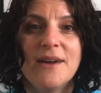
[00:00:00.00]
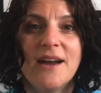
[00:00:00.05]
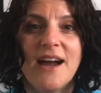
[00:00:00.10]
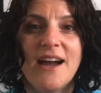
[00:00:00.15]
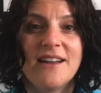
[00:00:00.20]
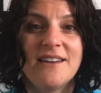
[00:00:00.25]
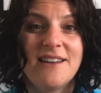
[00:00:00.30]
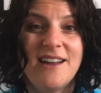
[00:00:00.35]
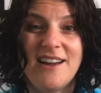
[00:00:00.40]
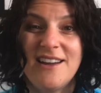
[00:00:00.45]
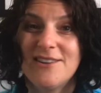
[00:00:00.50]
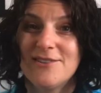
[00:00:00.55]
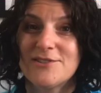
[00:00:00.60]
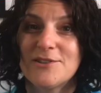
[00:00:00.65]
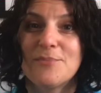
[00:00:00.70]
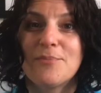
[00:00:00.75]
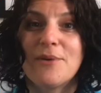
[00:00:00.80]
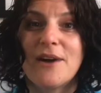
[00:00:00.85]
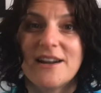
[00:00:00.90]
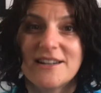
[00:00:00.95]
And I used to
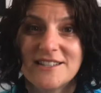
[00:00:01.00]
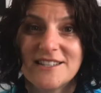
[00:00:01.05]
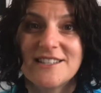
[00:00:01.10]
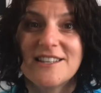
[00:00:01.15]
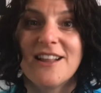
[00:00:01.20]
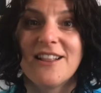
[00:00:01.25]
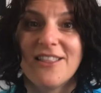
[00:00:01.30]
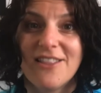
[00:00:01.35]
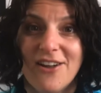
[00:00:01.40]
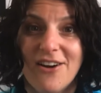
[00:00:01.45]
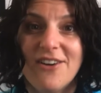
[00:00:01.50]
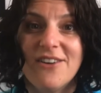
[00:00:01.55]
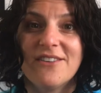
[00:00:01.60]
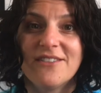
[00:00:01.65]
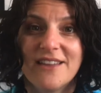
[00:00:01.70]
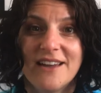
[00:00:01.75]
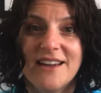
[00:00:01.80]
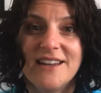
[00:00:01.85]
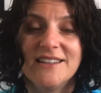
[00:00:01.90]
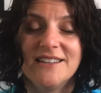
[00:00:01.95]
practice a lot
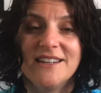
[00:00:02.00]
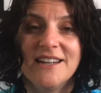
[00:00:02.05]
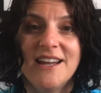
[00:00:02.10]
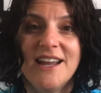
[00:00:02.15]
then.